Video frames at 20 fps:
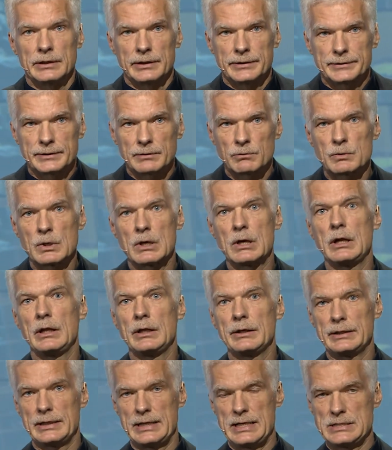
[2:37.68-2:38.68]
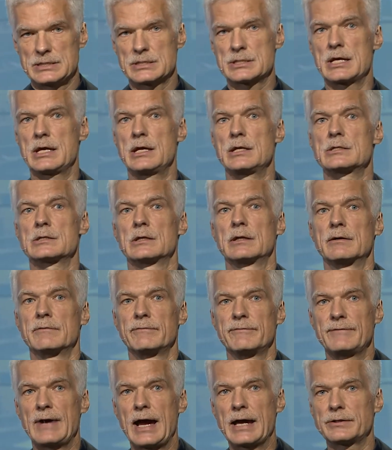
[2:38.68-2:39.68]
The world is changing
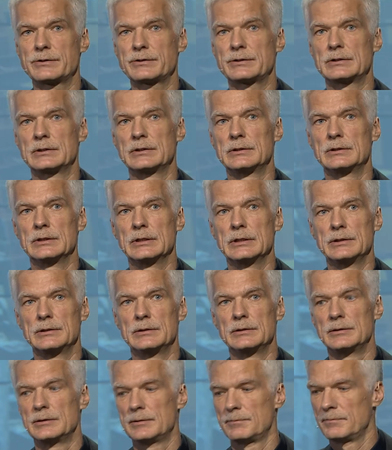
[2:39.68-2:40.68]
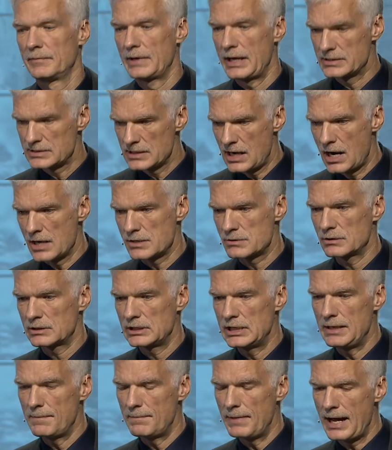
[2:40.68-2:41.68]
fast. It's hard to
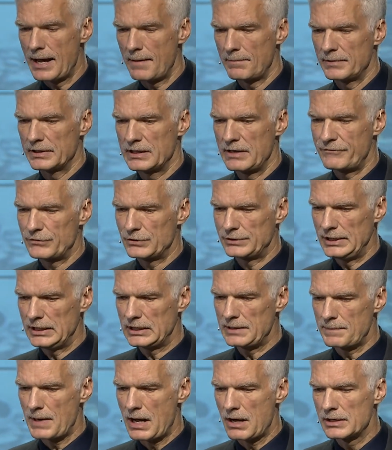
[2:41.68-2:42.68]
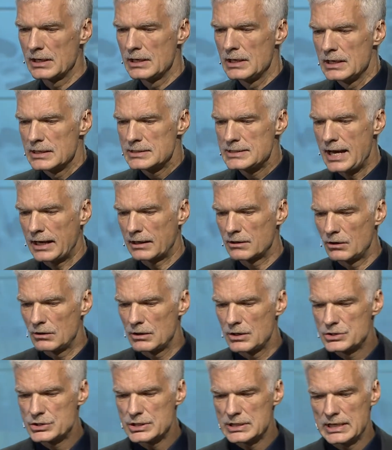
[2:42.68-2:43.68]
keep up. And if you think about
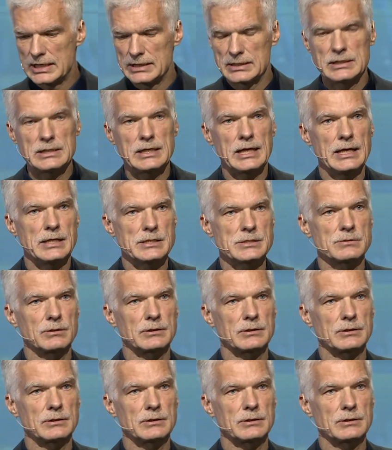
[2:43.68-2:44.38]
technology in the years to